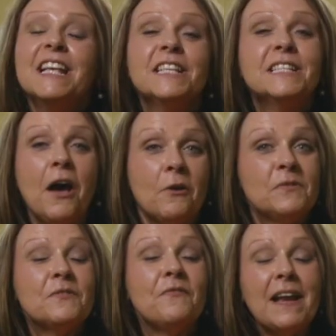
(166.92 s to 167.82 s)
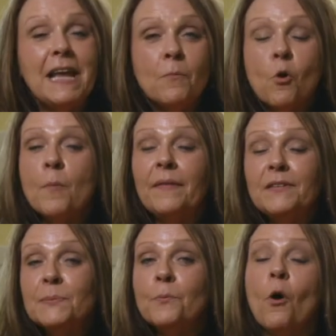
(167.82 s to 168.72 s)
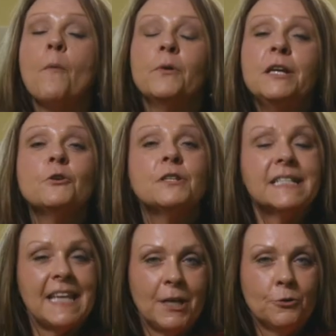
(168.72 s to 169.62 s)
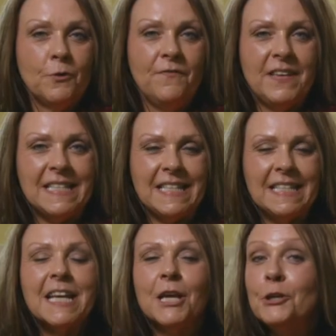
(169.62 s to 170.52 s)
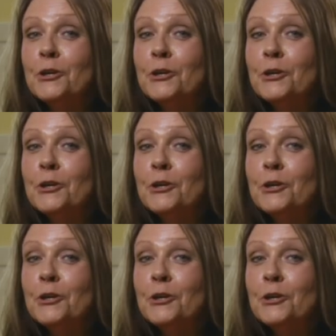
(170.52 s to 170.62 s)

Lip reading: So to find out more about this property or to schedule a visit,